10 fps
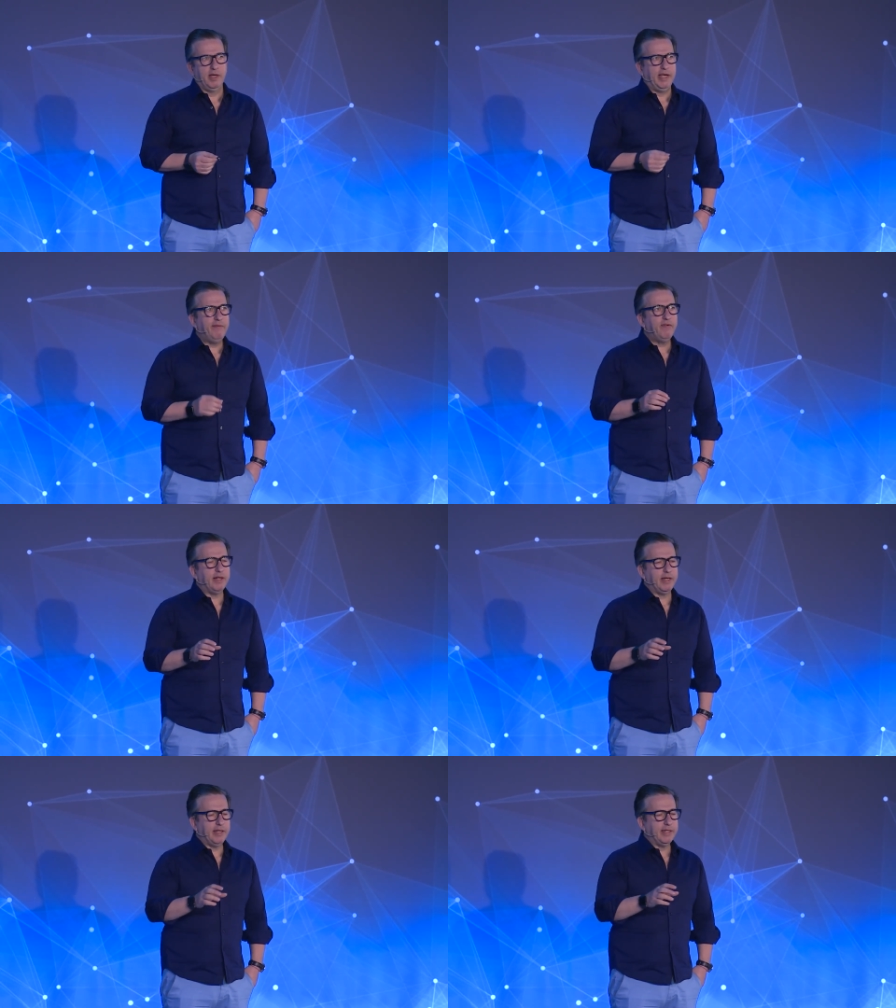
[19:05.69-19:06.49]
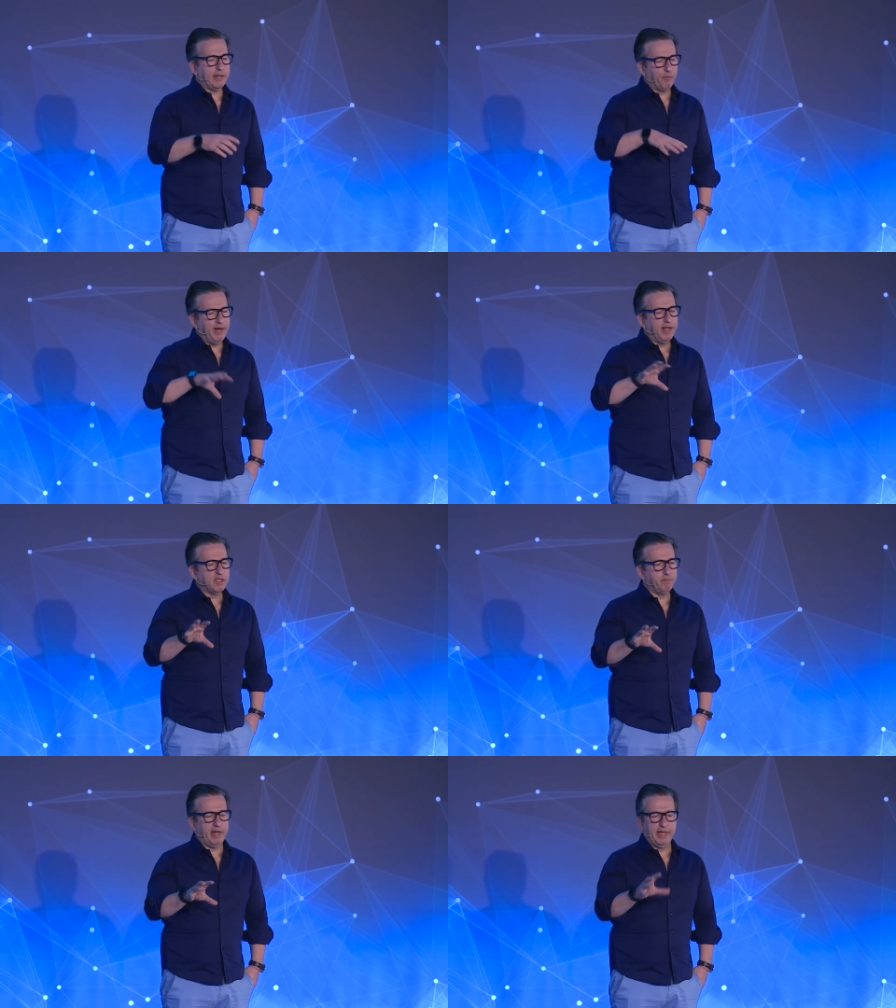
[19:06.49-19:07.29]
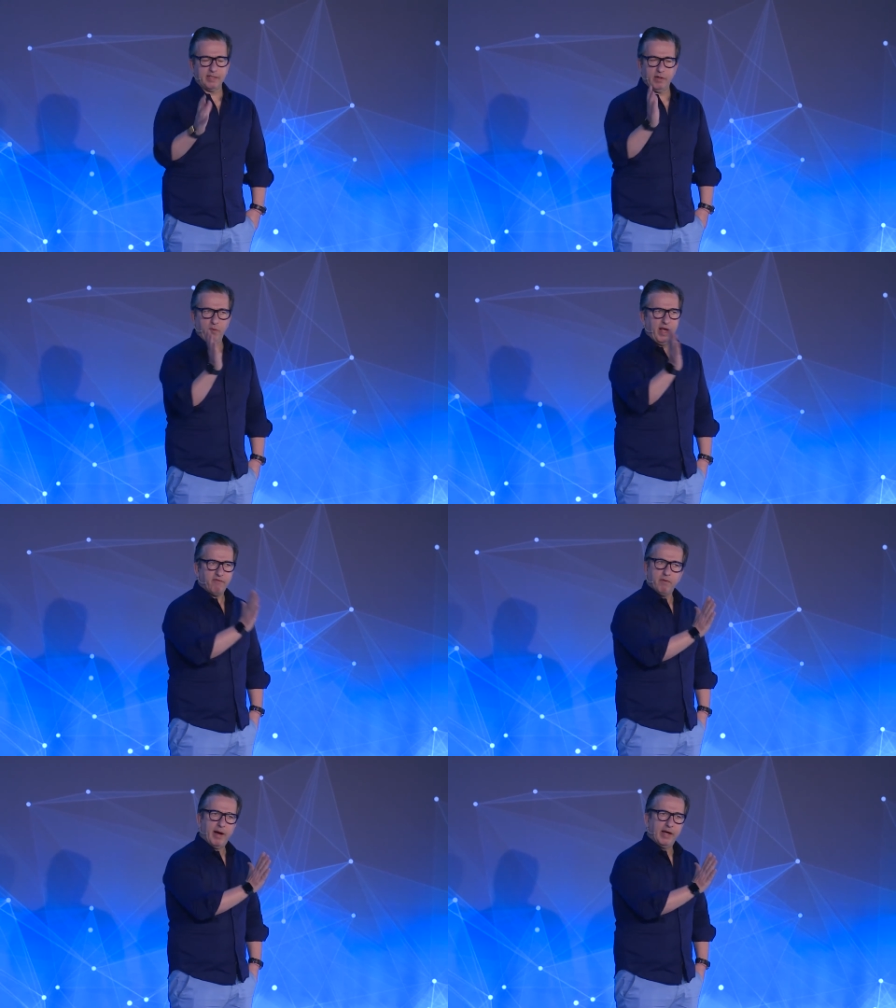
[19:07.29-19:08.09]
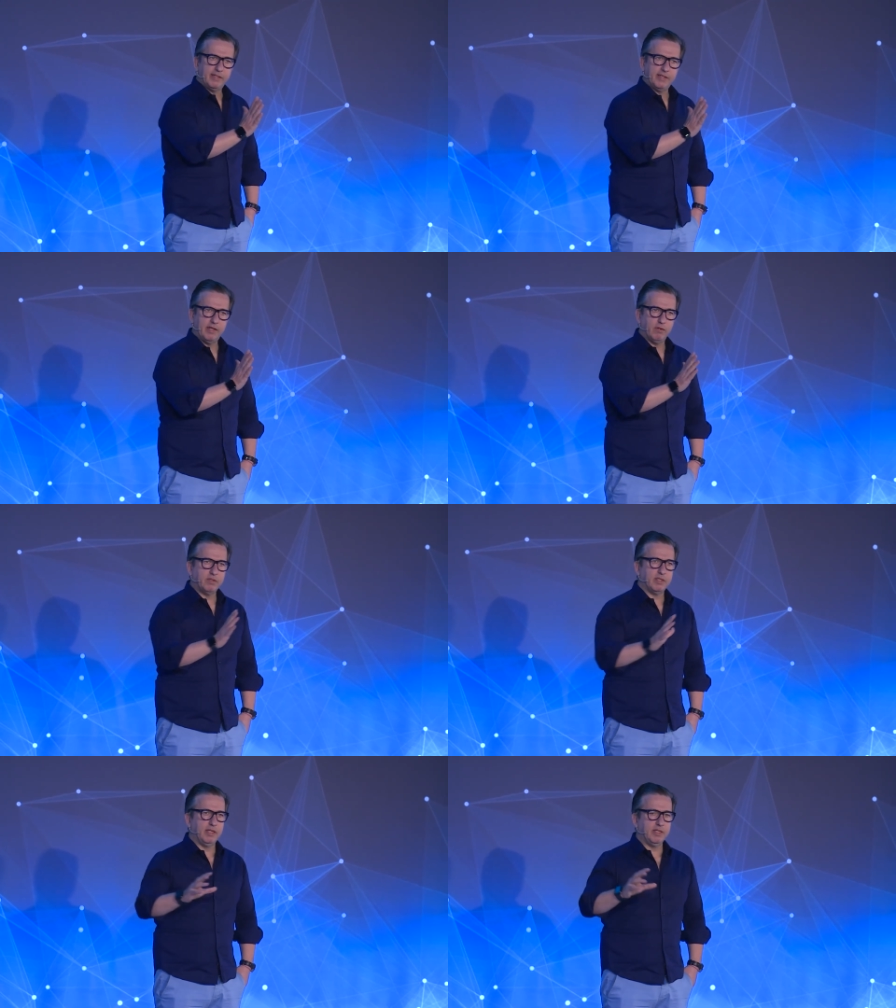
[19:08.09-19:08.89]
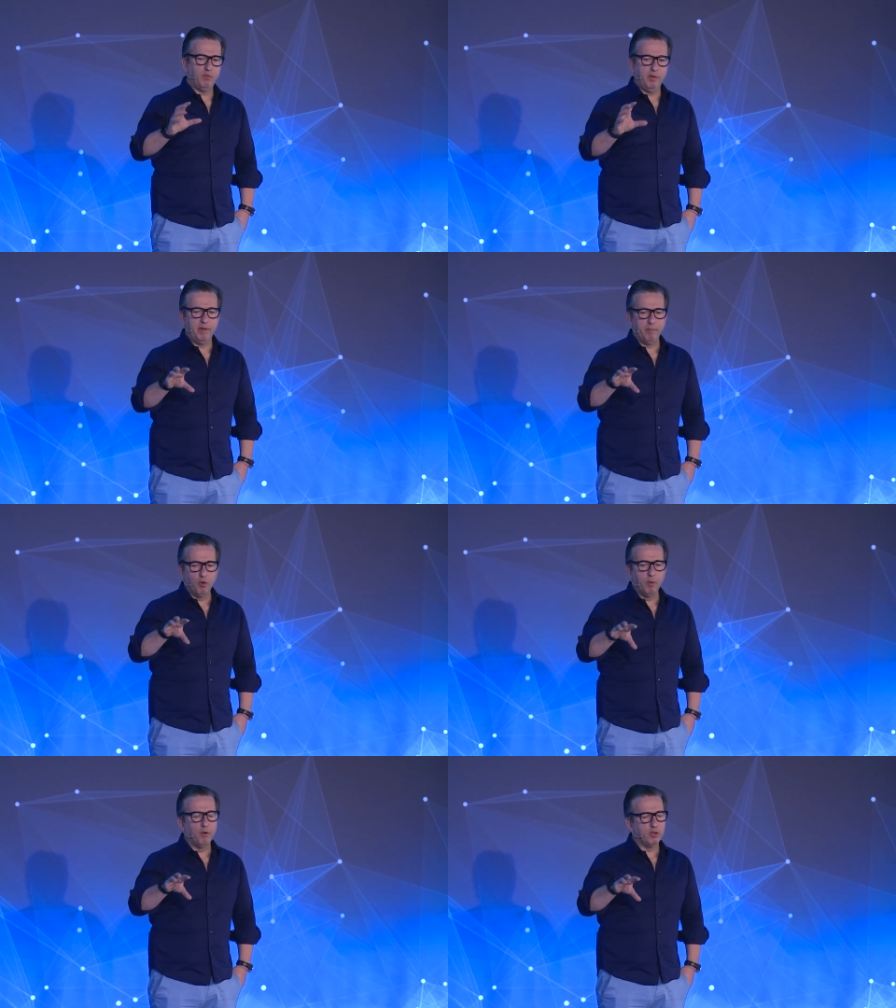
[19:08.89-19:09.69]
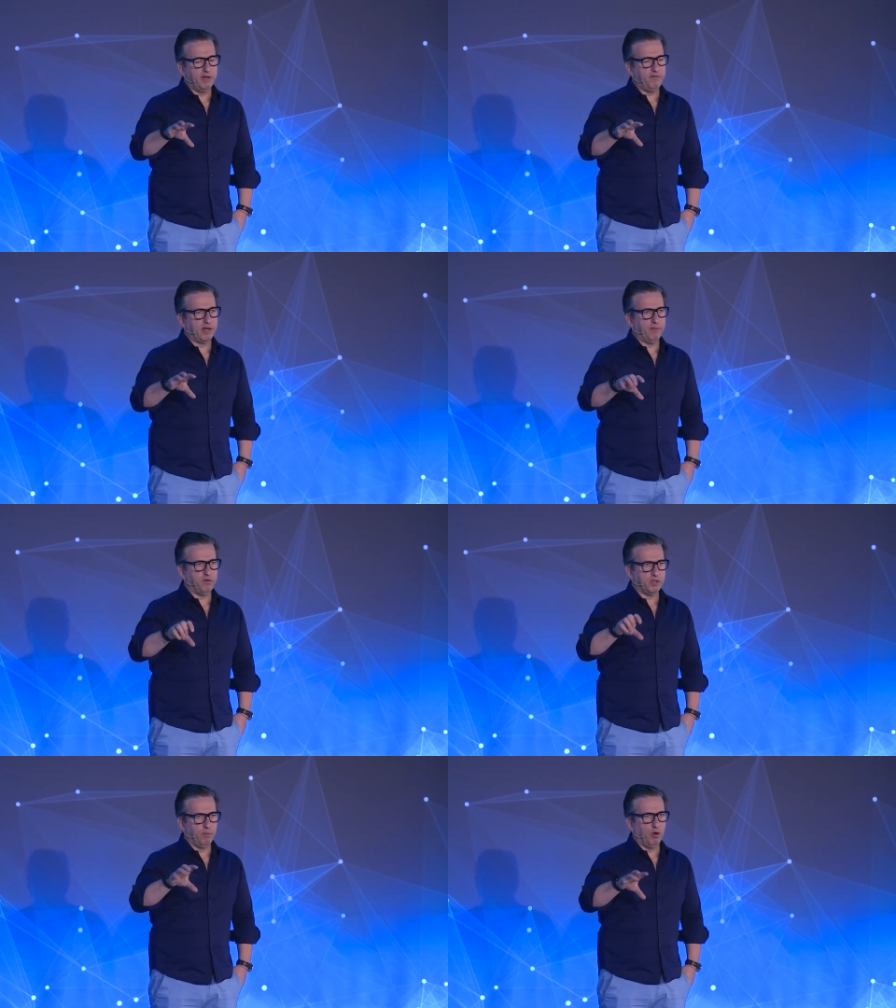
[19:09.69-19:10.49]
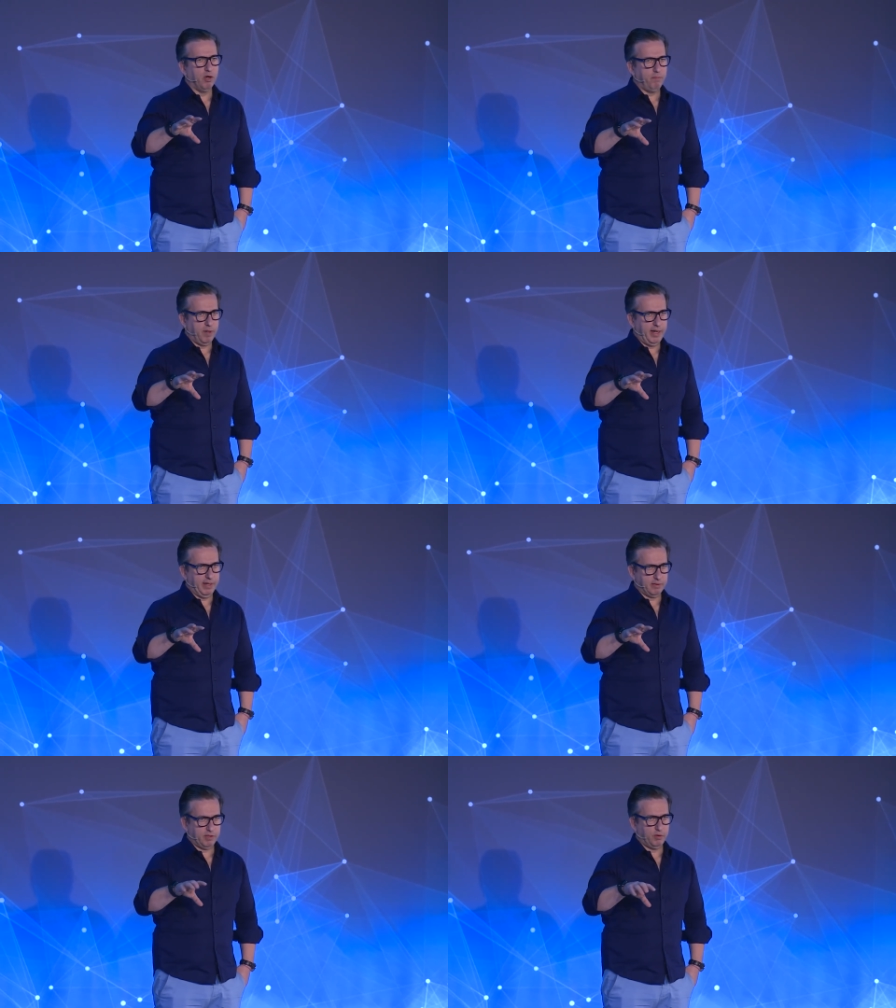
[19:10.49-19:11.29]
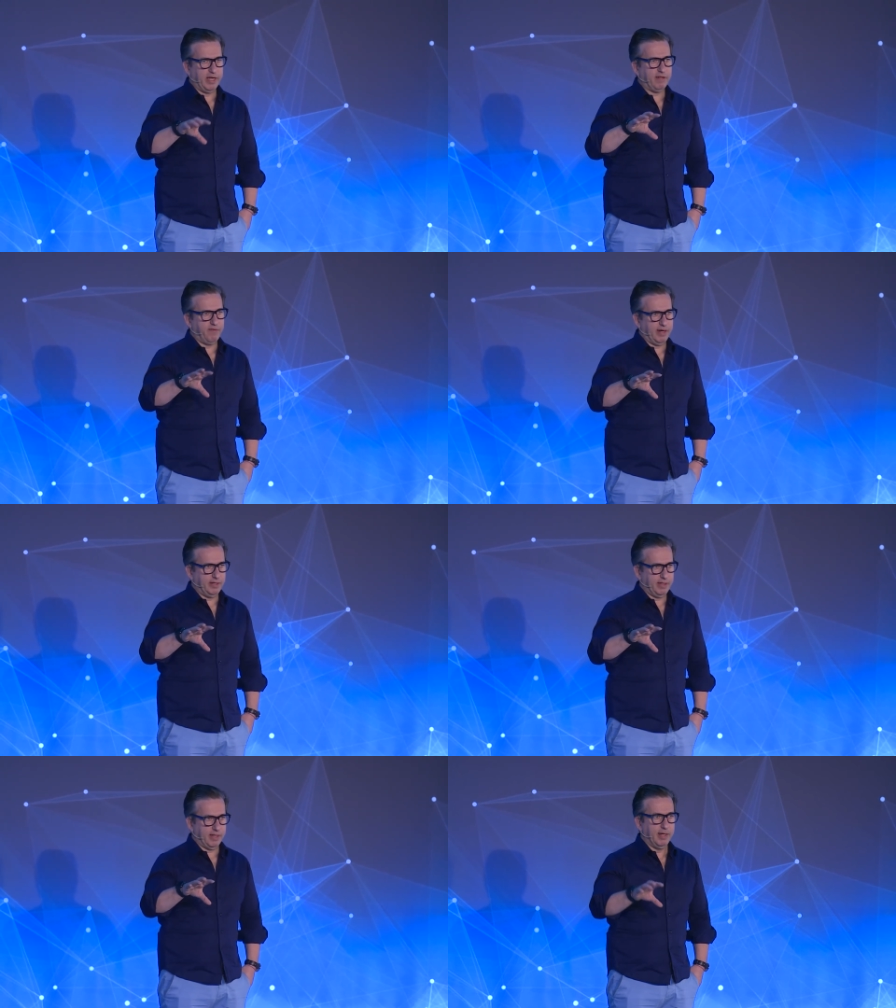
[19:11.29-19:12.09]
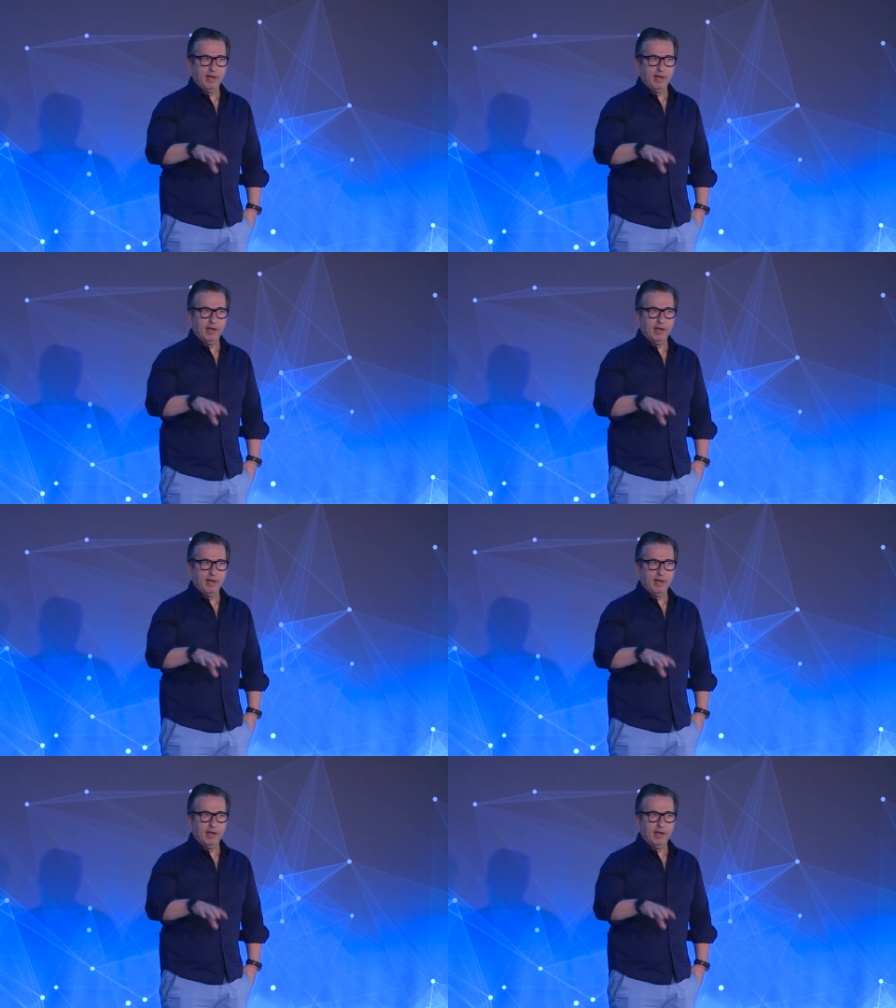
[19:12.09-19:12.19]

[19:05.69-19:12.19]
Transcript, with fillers: Even in the real space, away from ICOs, it will be more and more difficult for smaller players to get funding